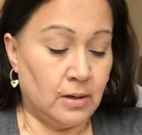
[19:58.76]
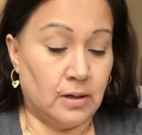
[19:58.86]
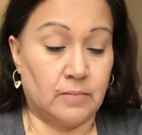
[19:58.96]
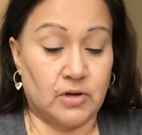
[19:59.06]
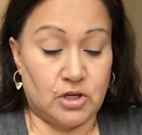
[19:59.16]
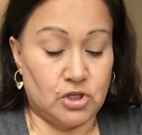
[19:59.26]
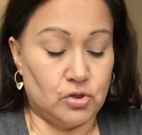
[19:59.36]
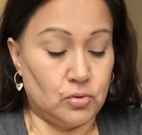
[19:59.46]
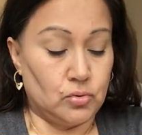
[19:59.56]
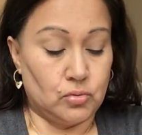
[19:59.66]
I'm going to
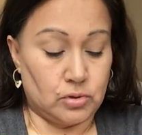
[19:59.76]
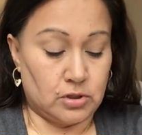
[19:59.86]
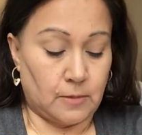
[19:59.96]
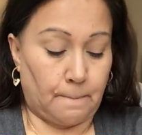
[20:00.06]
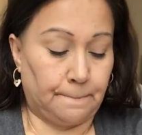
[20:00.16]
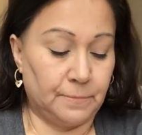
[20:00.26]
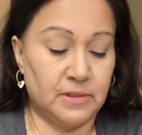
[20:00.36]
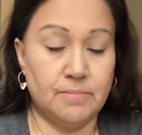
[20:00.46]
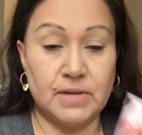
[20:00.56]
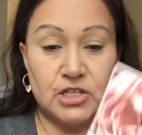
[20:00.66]
use the
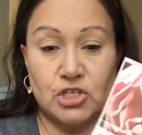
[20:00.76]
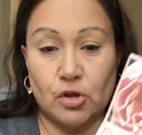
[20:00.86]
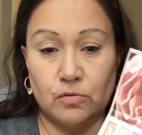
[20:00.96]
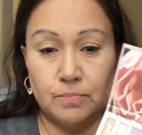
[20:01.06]
mid-tone